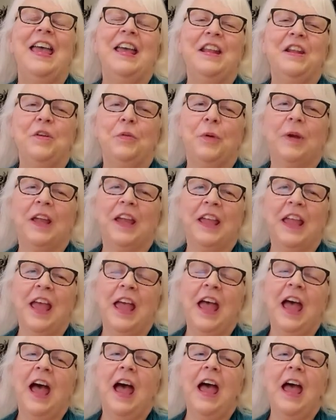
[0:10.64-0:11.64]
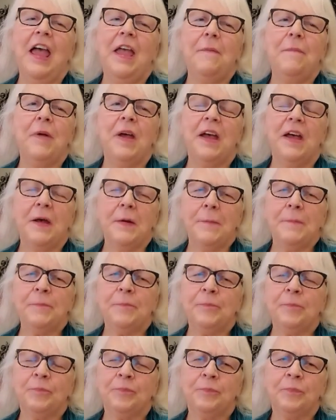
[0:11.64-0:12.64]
Anyway, I'm